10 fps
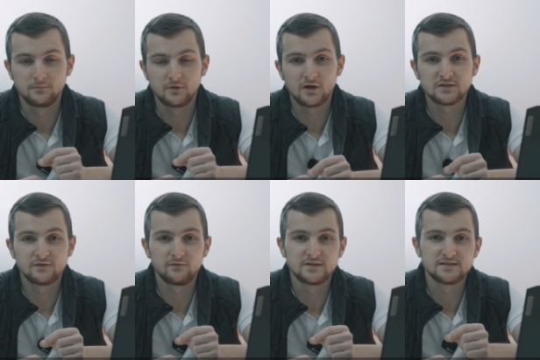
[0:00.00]

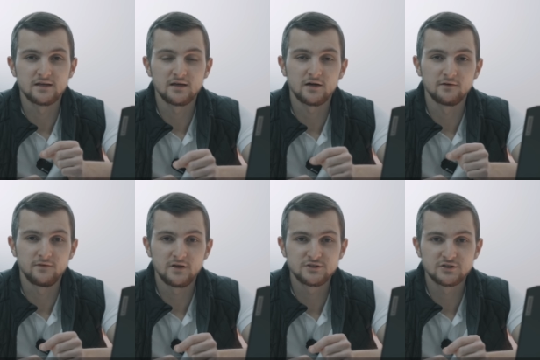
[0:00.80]
because of its AI
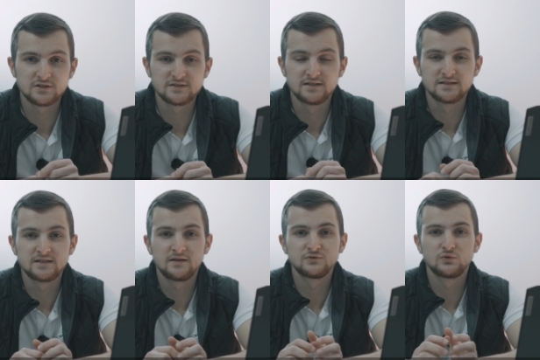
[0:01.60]
features that
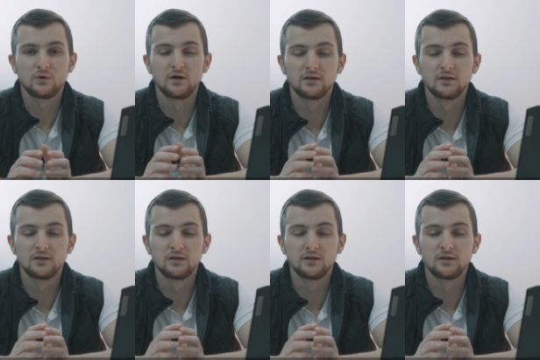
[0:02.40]
saves you